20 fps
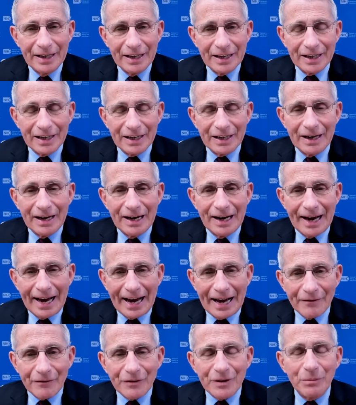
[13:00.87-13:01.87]

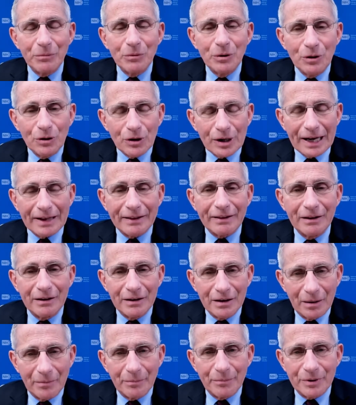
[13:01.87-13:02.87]
Have them look at the
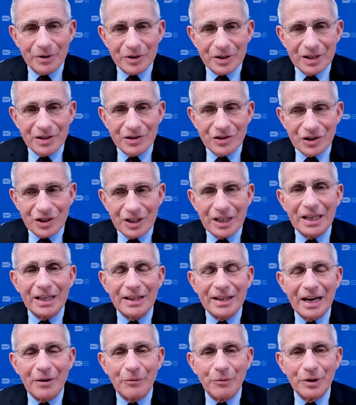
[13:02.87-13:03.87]
numbers and see
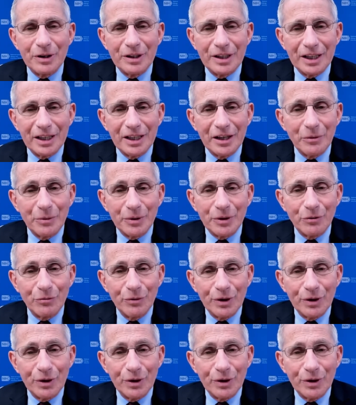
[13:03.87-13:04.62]
that we're dealing with a